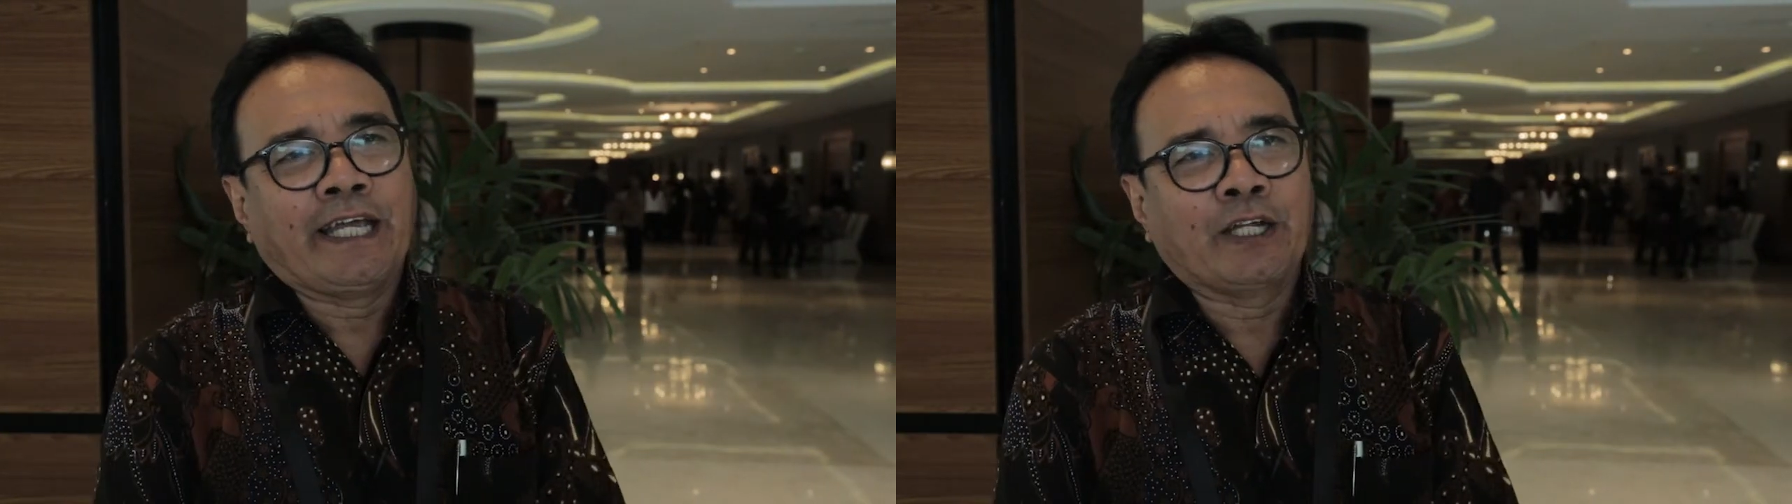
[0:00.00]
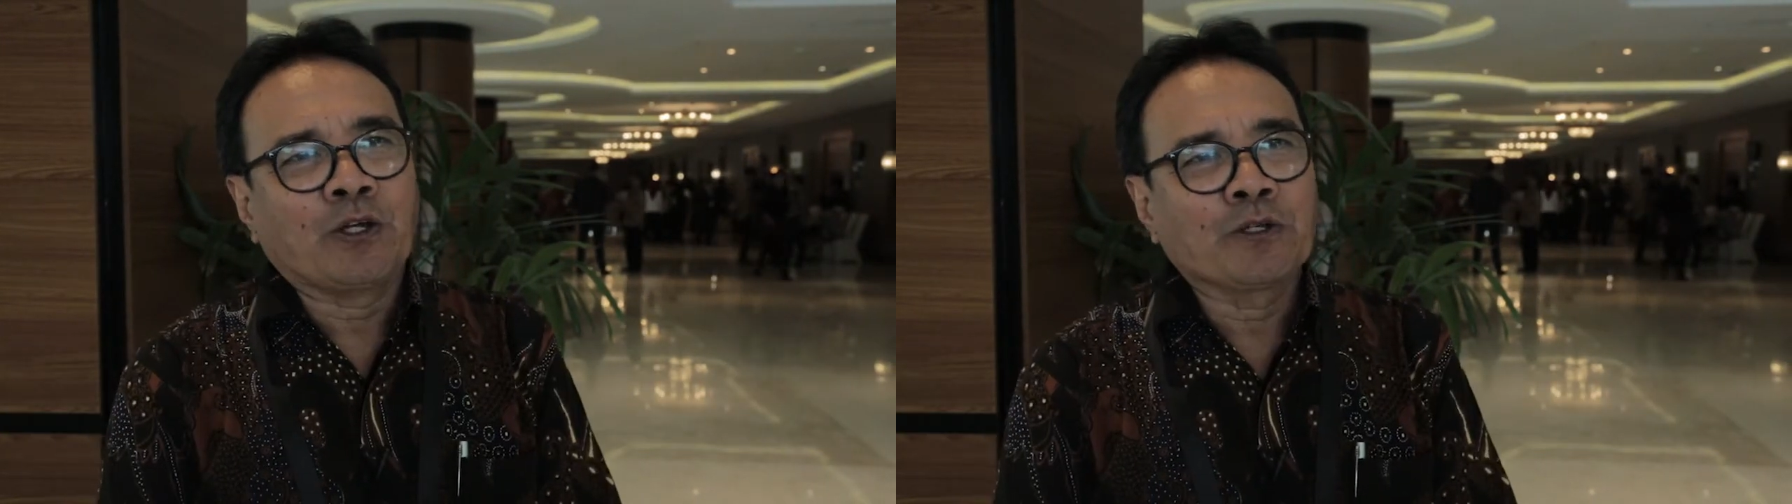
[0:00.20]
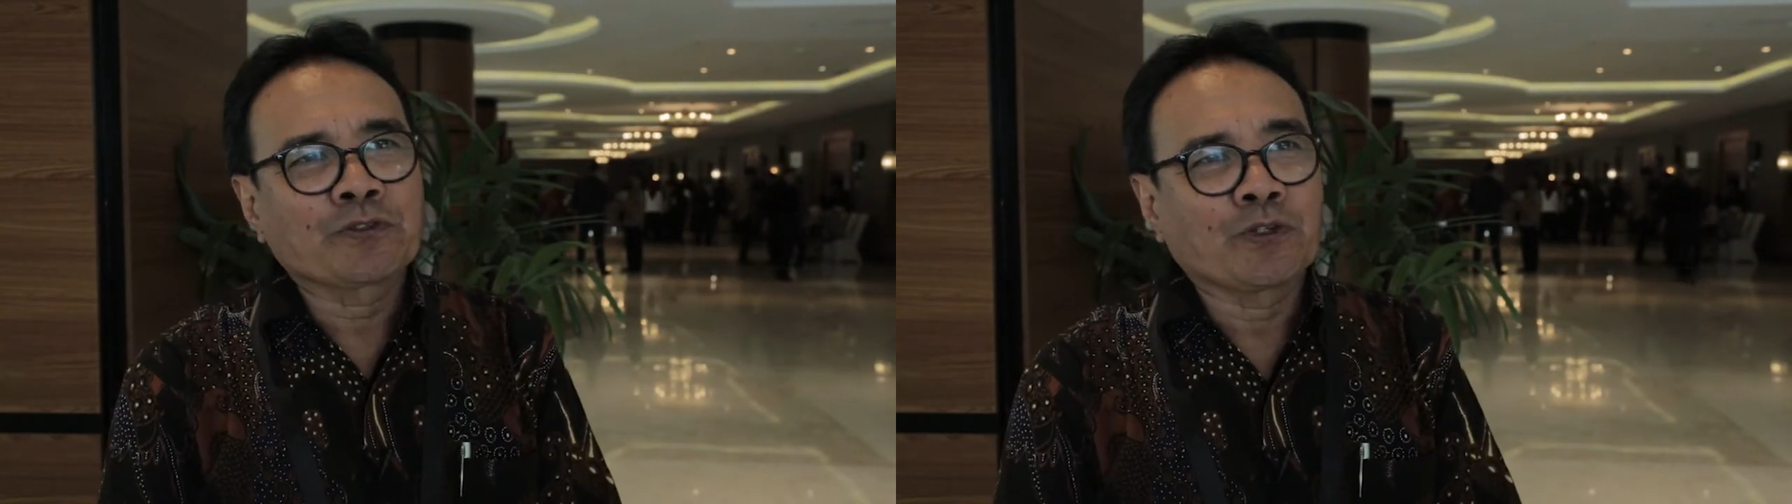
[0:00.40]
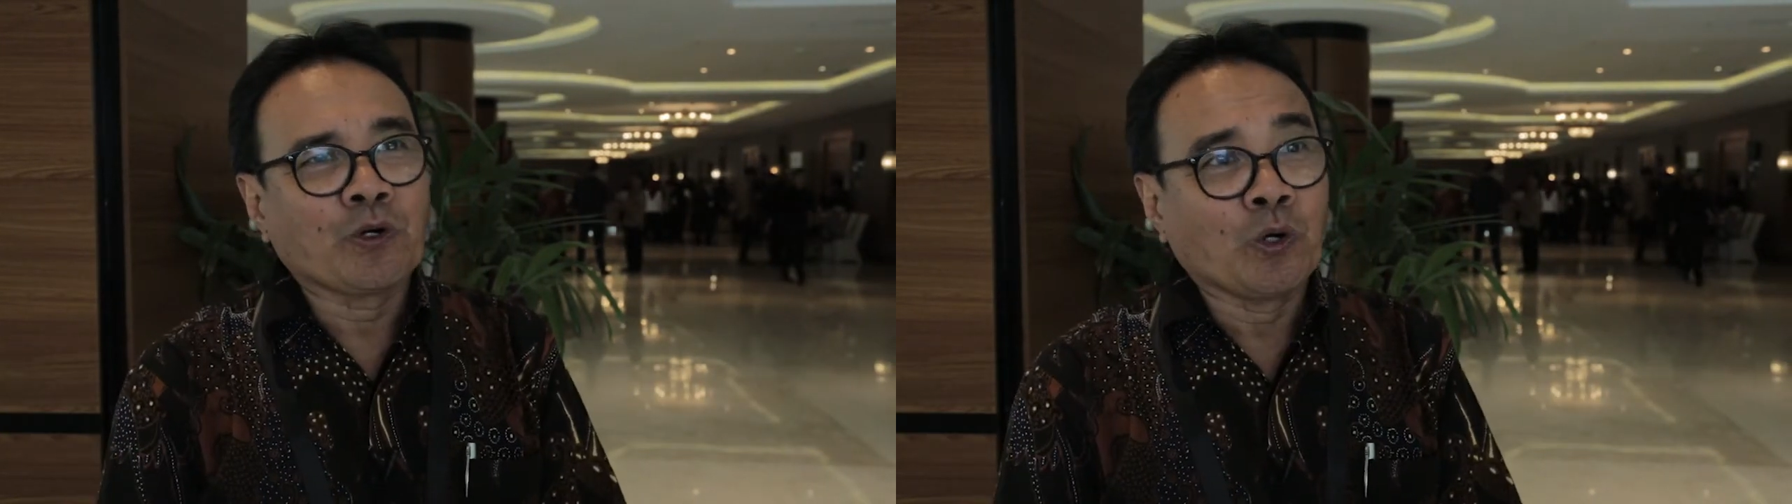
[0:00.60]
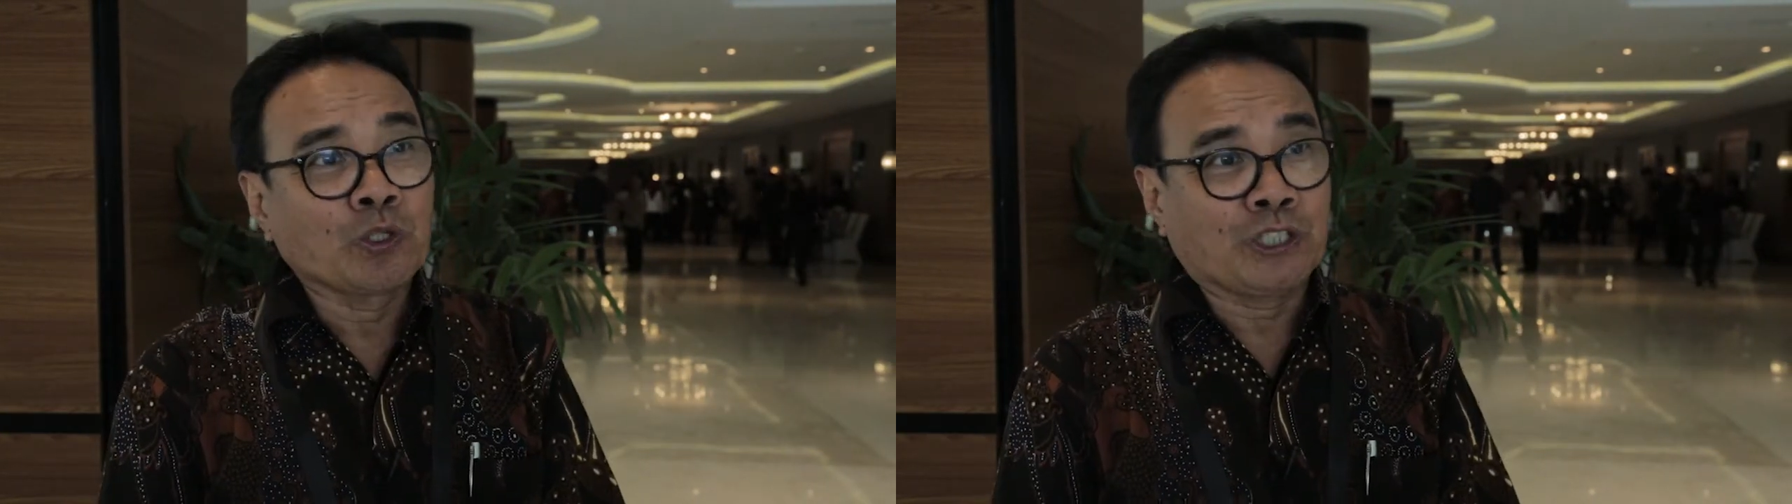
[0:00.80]
and also
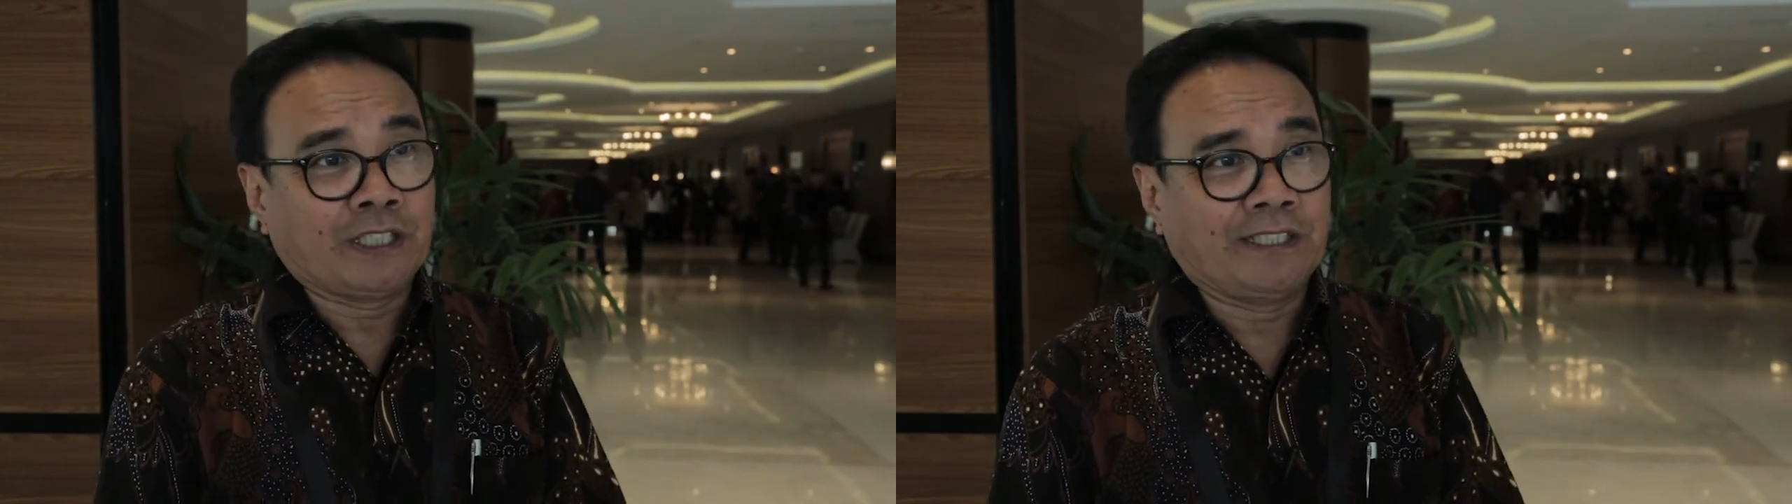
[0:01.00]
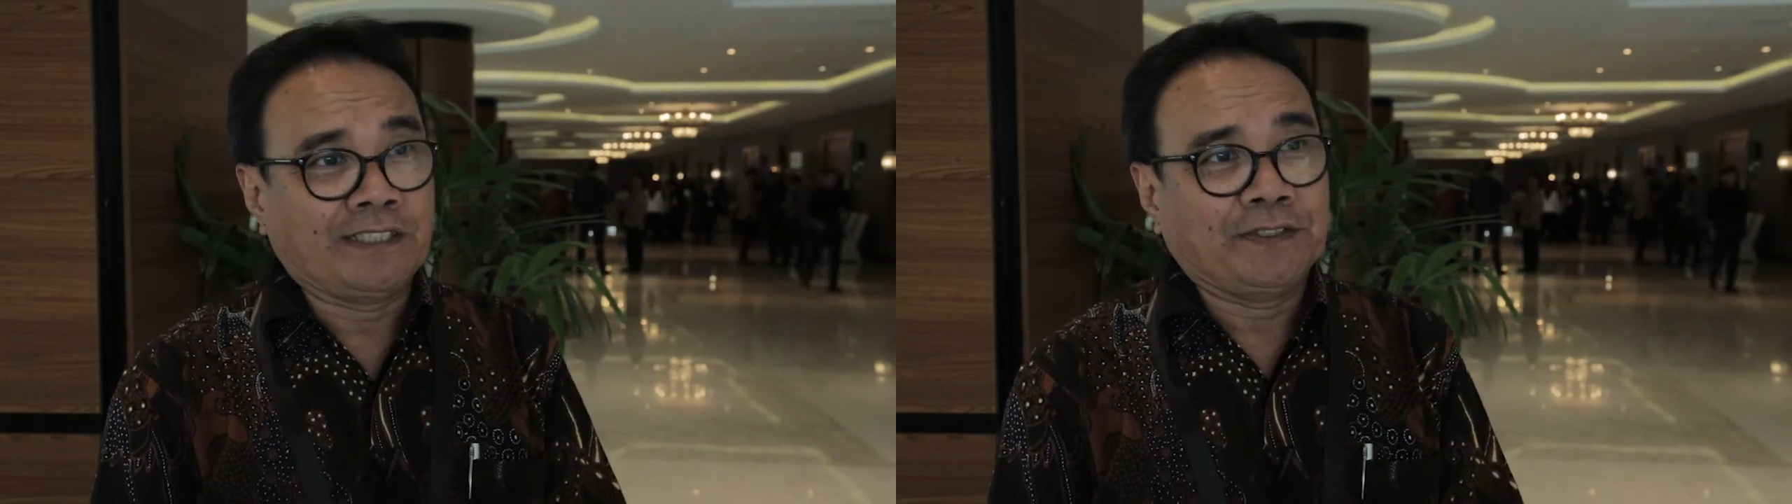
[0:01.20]
ocean.